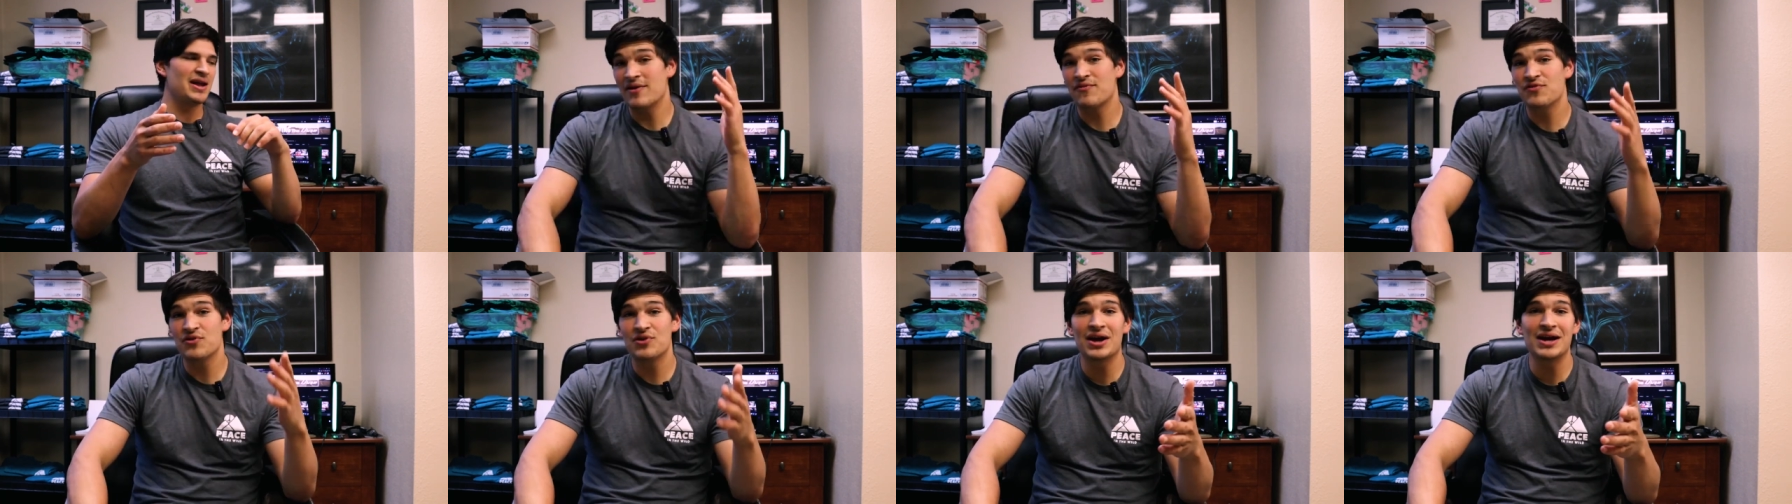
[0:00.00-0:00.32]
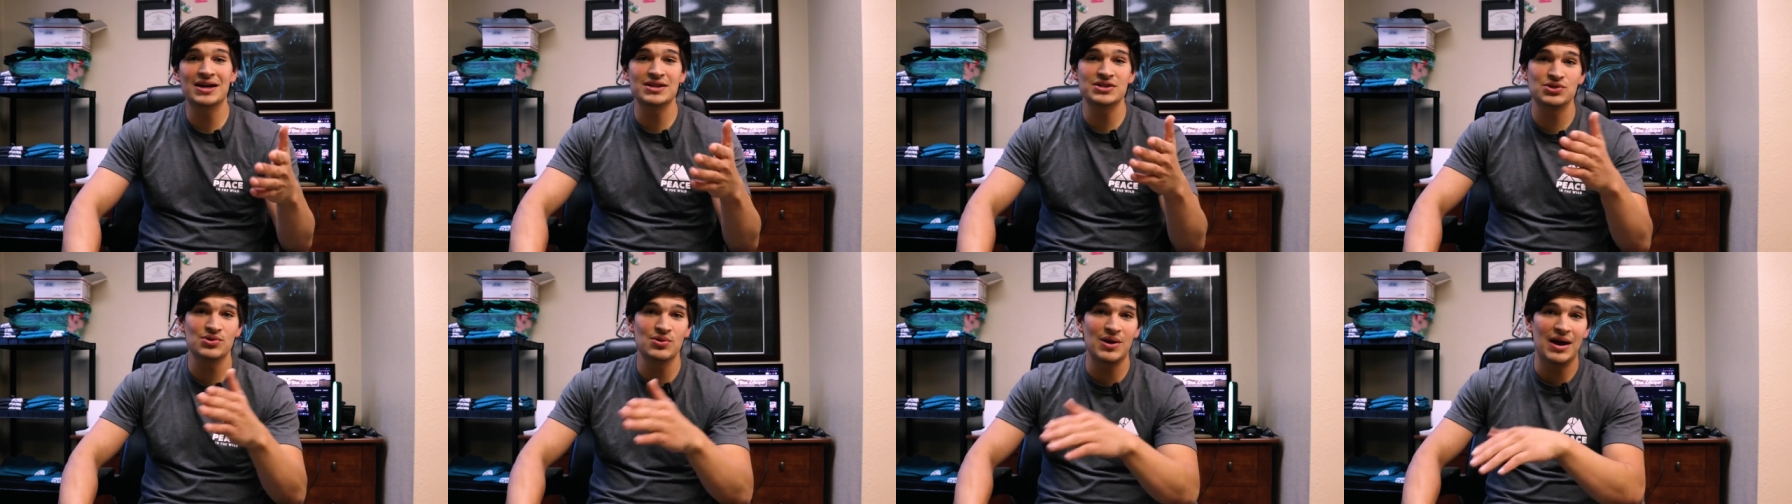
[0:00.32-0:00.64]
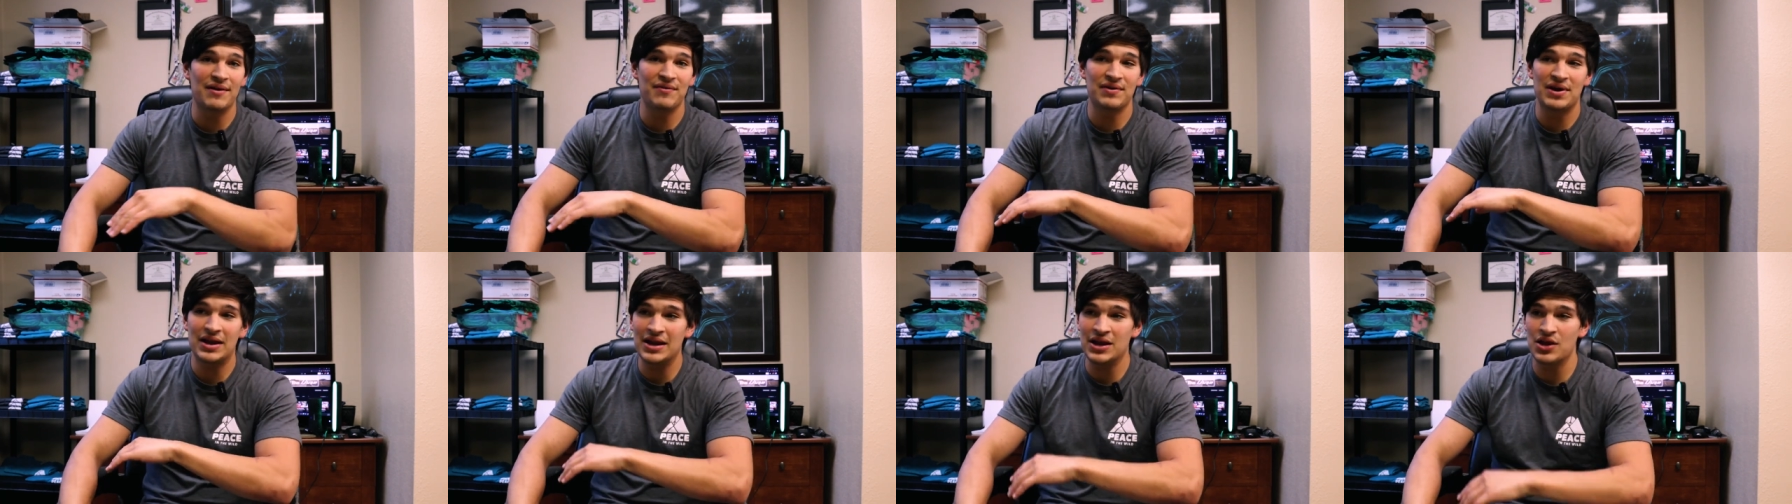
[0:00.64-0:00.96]
If you guys do
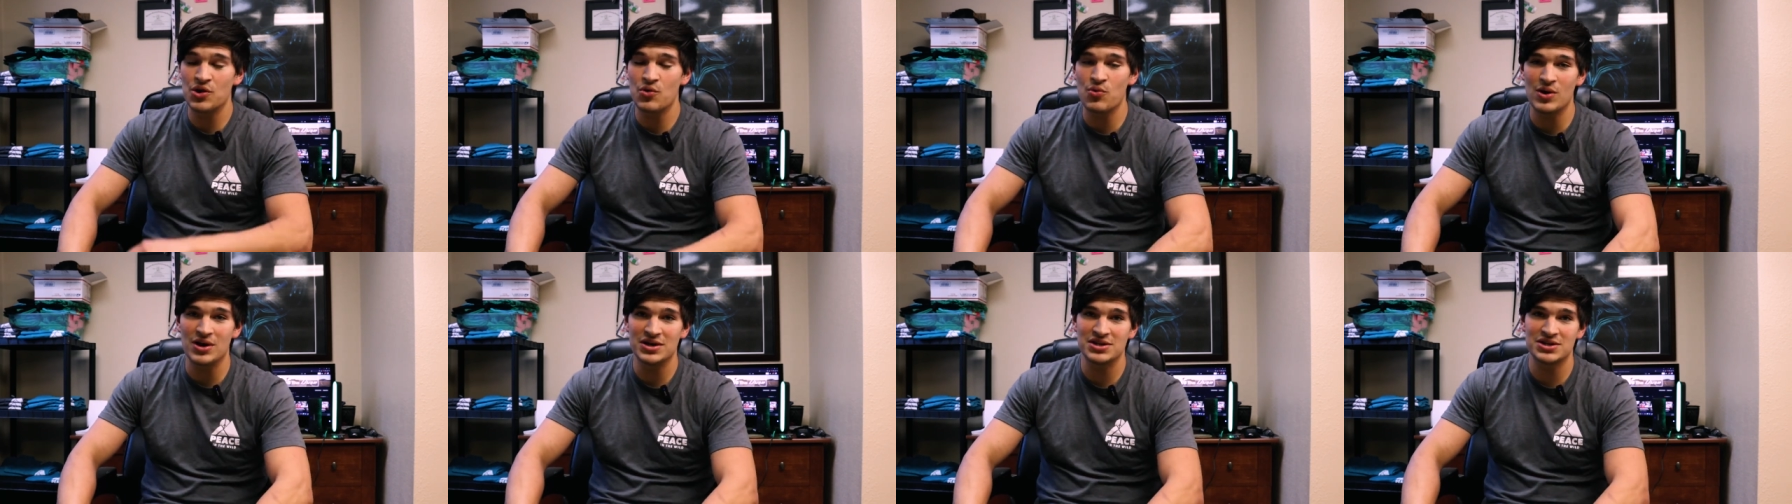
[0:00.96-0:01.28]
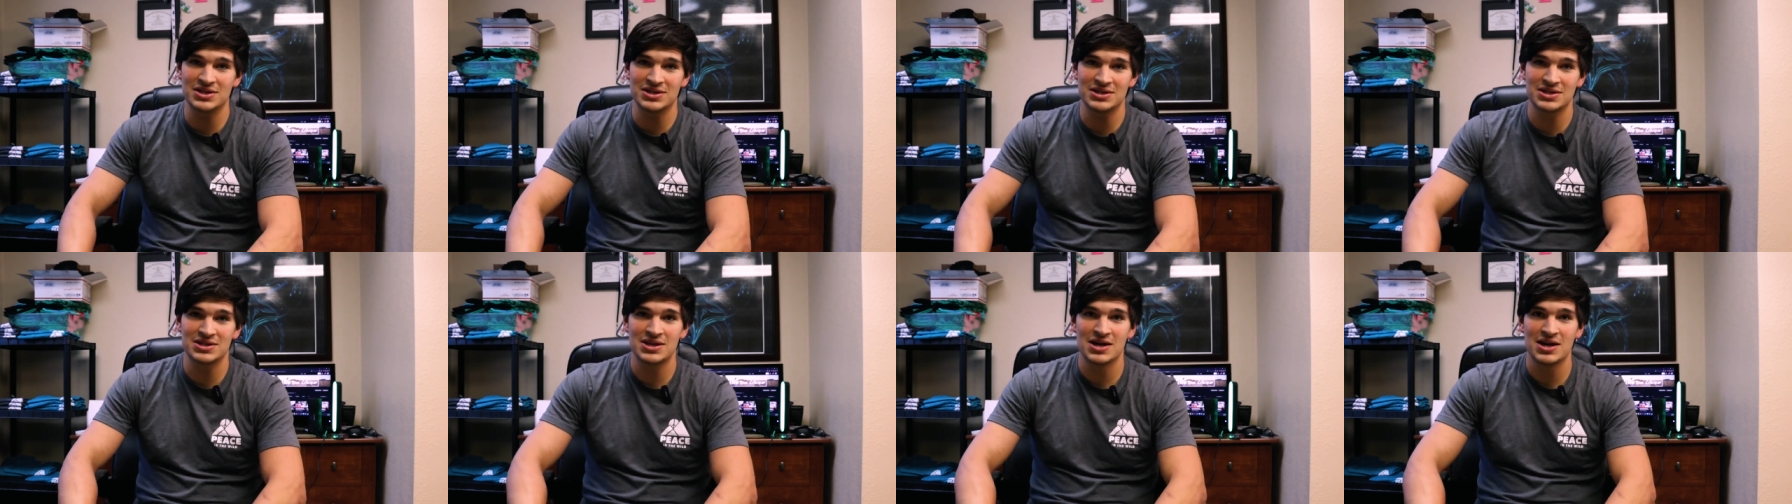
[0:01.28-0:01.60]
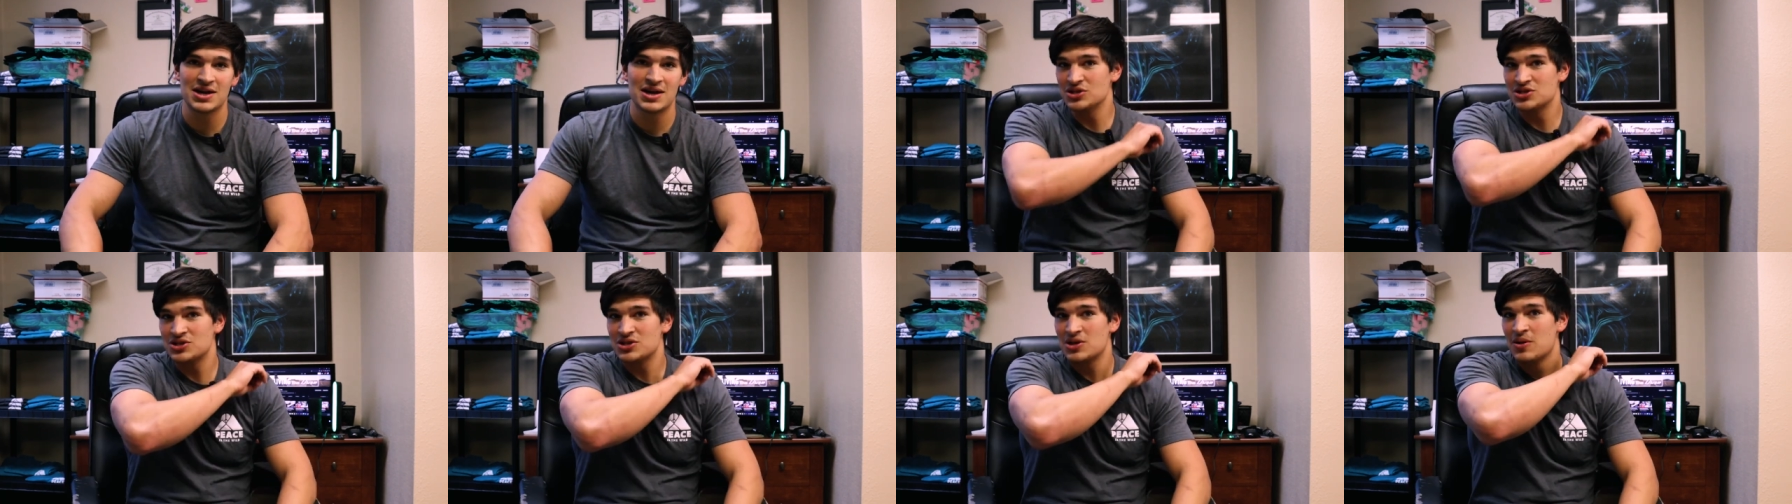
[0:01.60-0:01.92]
have any questions,
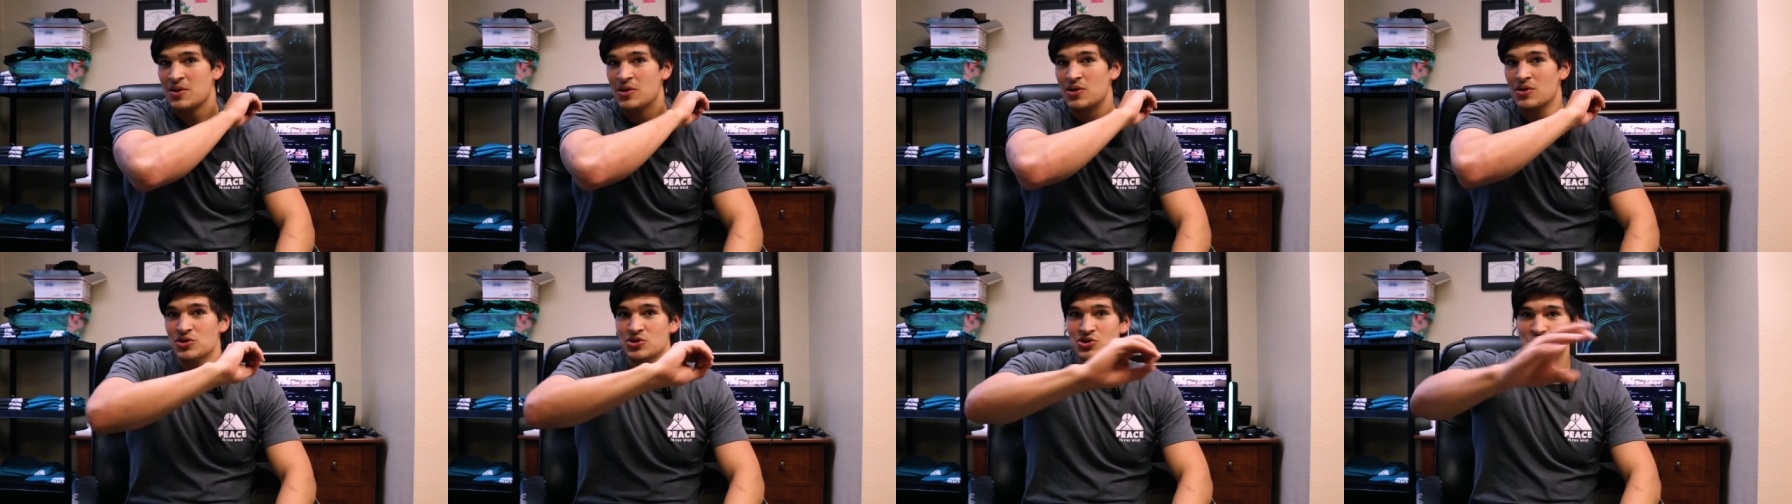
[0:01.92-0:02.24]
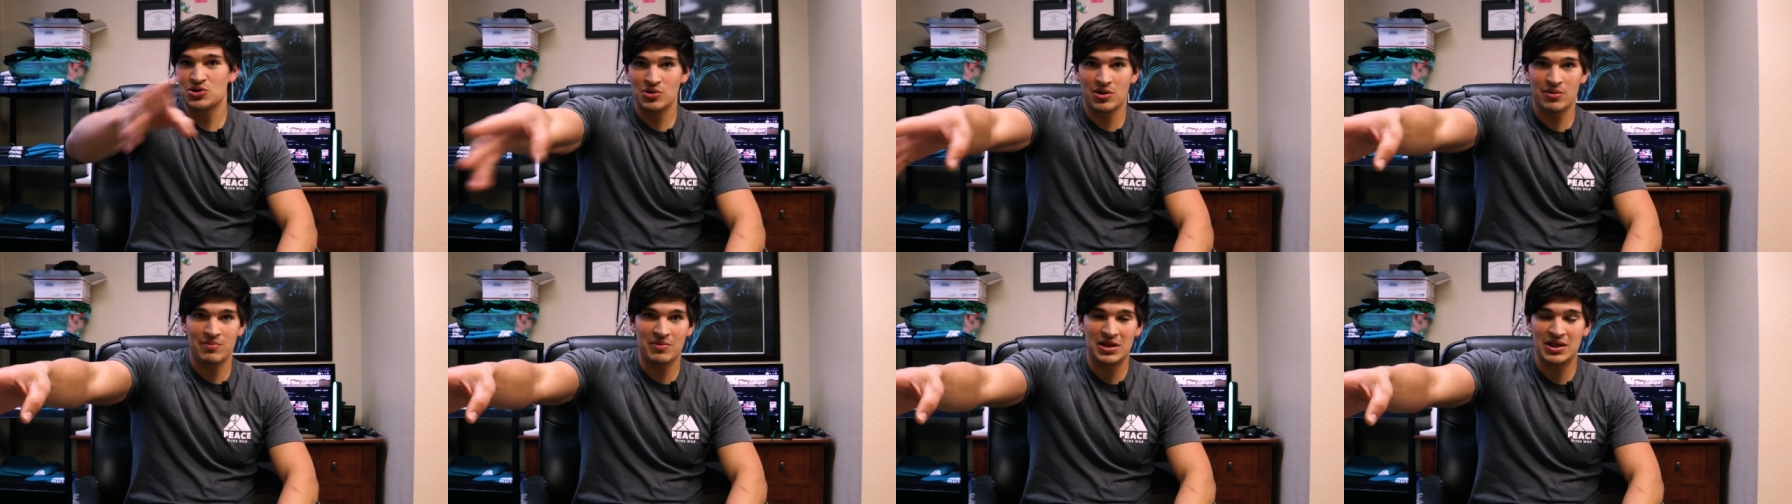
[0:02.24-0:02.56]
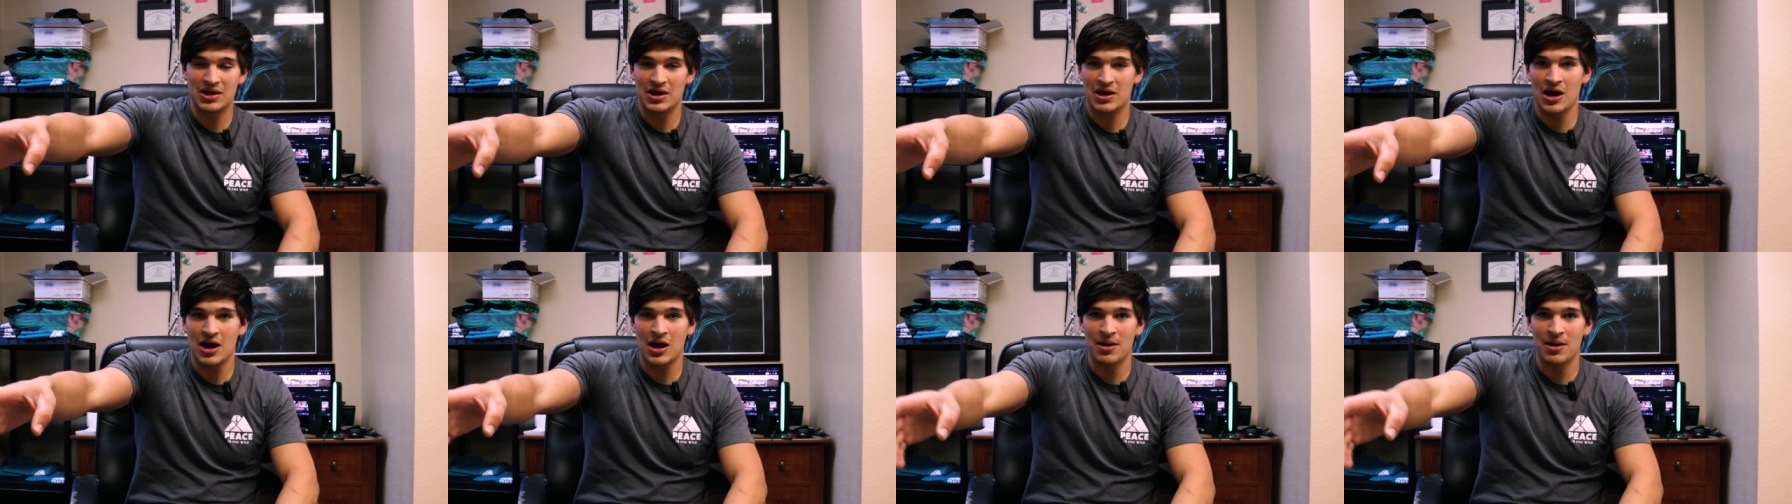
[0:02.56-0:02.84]
just shoot them in the